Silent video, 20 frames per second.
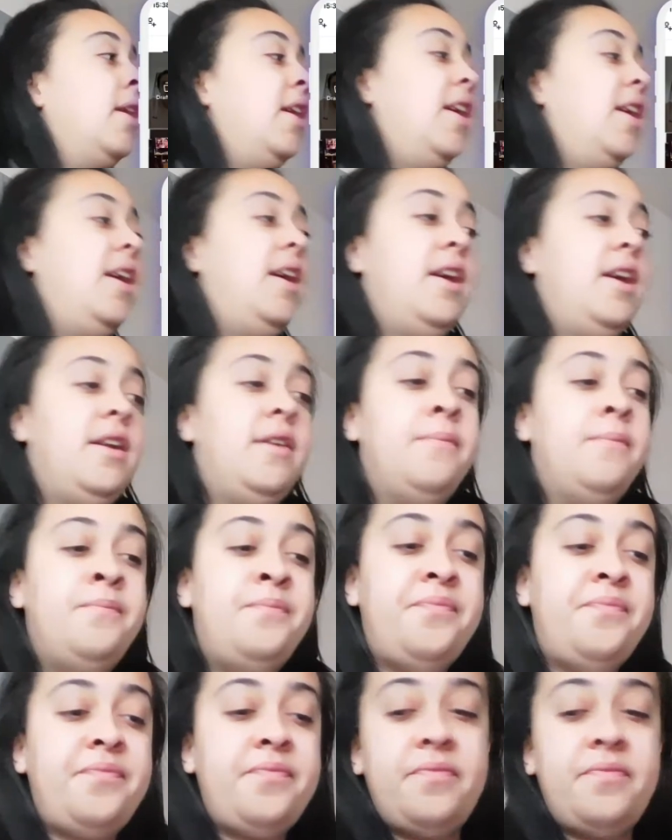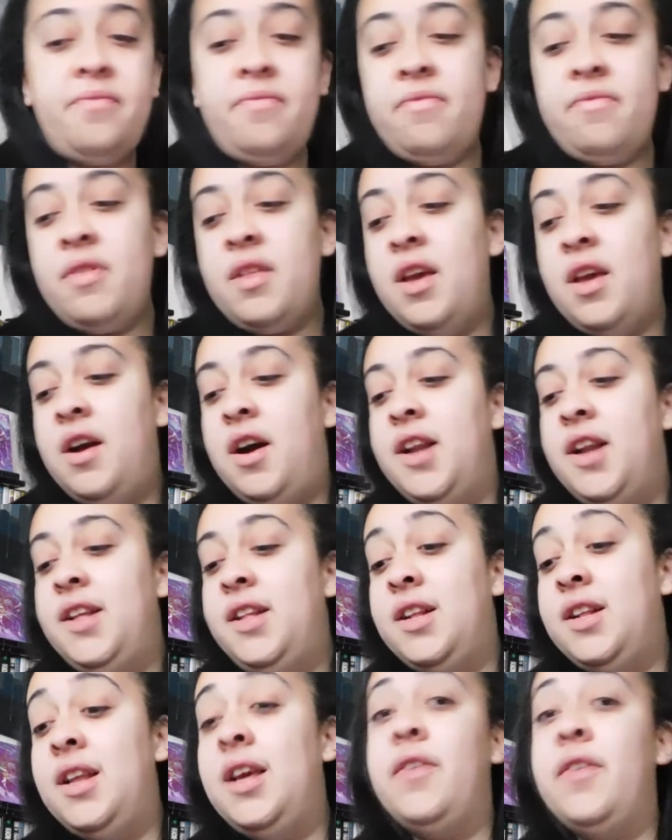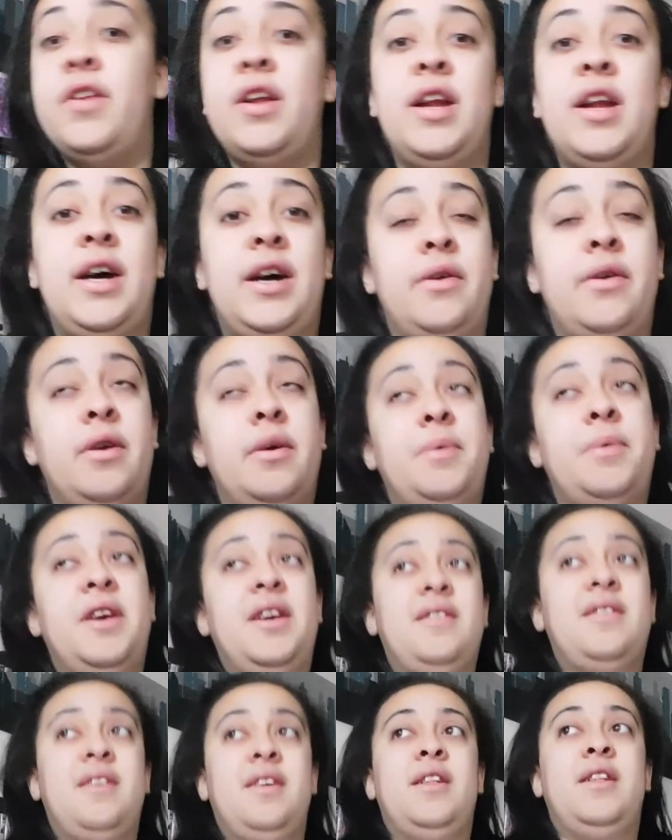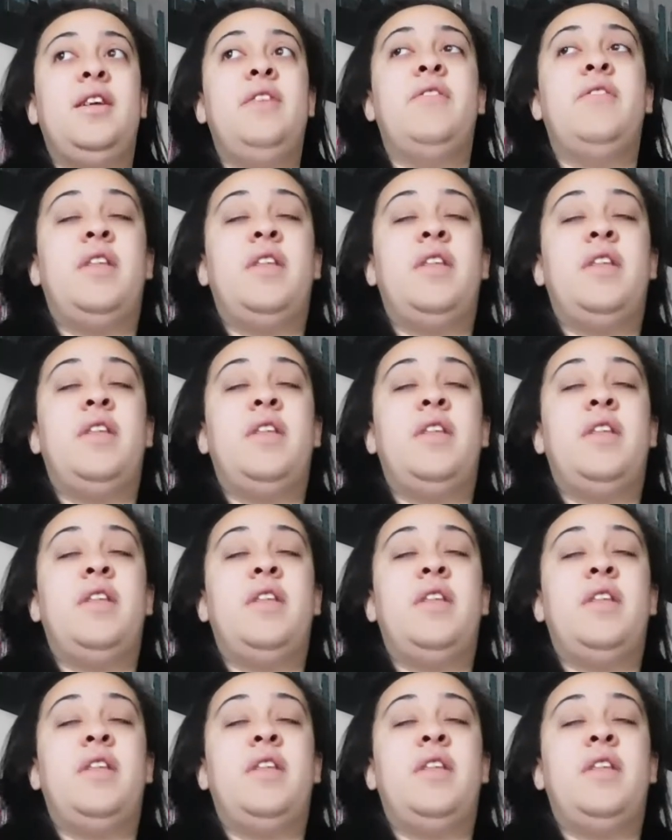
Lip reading: and I need to leave in an hour, basically, for